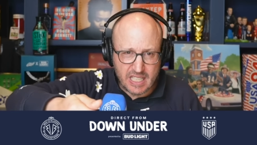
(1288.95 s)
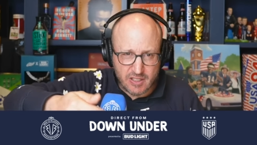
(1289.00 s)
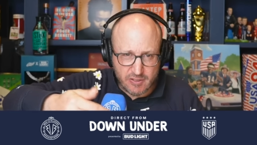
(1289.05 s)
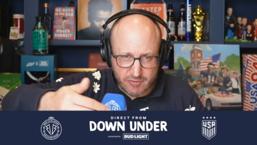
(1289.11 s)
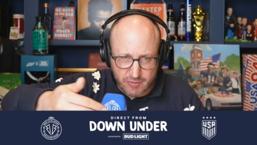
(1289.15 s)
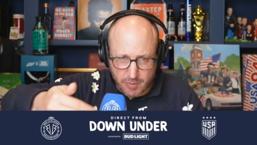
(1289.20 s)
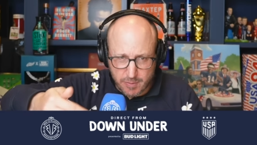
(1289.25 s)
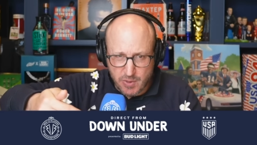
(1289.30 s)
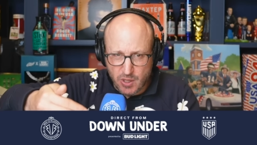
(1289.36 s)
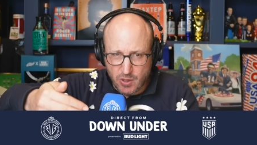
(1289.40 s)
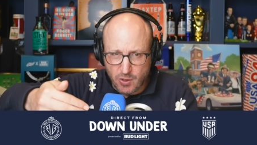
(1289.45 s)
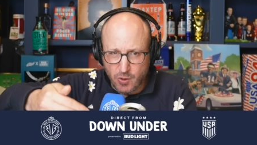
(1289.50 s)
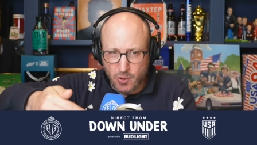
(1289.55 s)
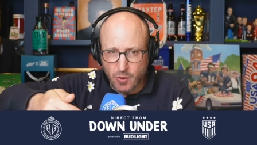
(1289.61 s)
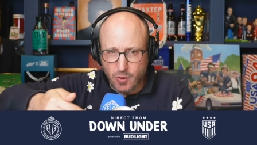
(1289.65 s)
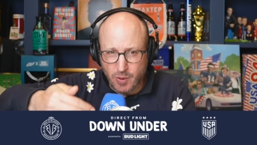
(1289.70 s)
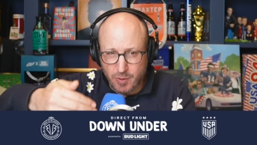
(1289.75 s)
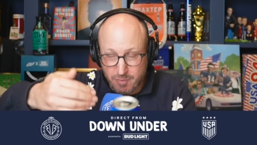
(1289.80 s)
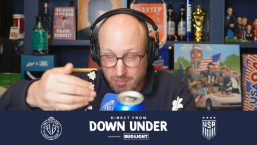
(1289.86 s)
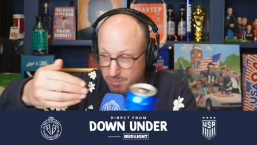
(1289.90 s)
from
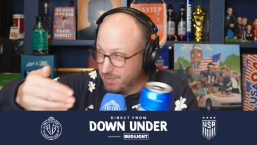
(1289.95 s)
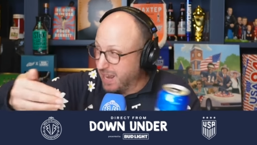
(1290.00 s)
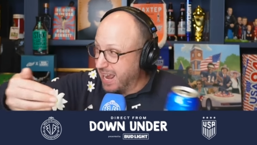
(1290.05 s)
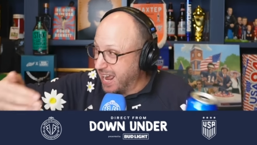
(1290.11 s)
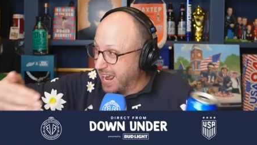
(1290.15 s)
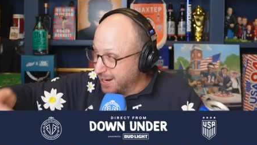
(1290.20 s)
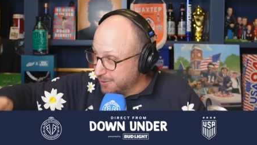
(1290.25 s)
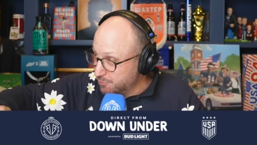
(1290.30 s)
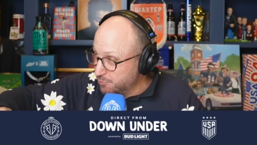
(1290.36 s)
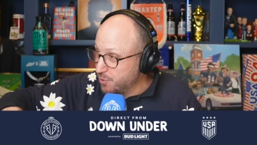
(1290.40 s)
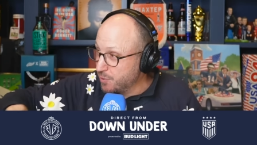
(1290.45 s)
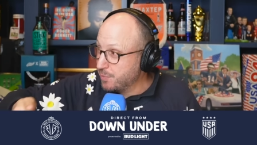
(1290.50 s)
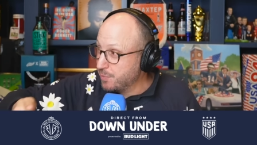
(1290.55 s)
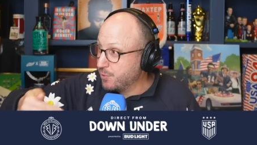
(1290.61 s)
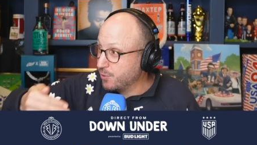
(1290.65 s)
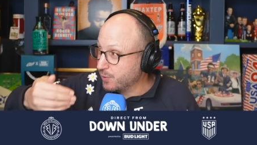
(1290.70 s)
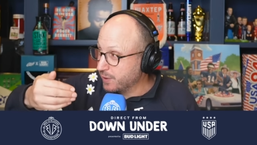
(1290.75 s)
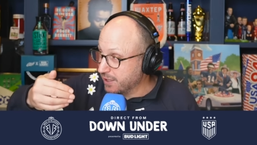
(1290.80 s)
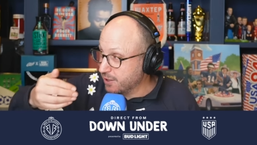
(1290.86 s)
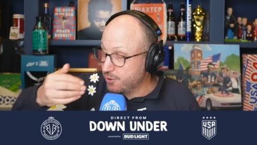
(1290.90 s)
your
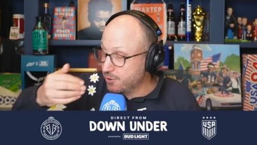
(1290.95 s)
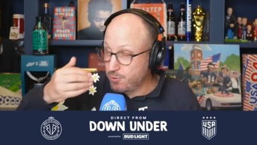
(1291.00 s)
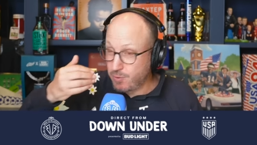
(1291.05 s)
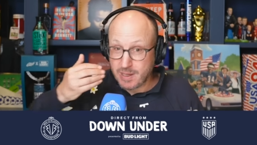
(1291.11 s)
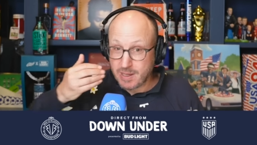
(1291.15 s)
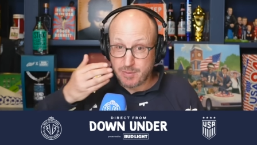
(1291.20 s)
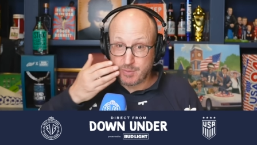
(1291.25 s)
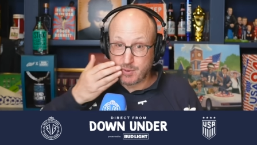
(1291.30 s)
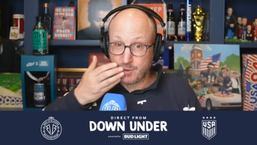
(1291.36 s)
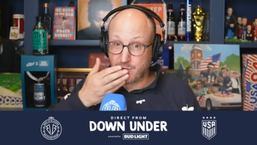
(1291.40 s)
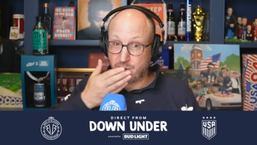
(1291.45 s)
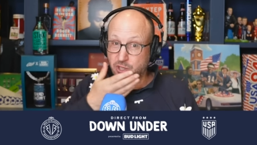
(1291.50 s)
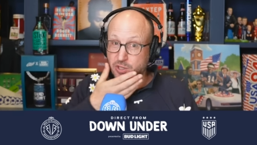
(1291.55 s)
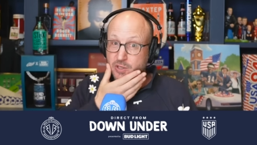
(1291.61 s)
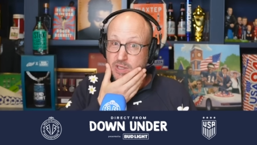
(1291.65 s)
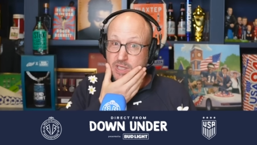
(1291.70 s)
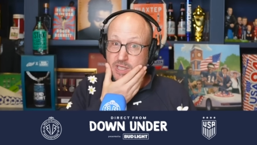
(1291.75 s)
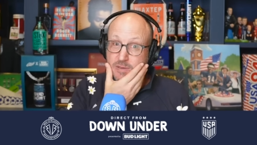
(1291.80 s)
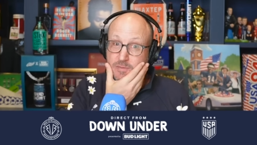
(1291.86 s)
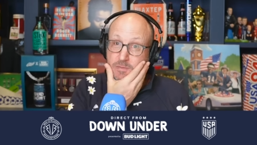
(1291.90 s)
admirable, incredible journey?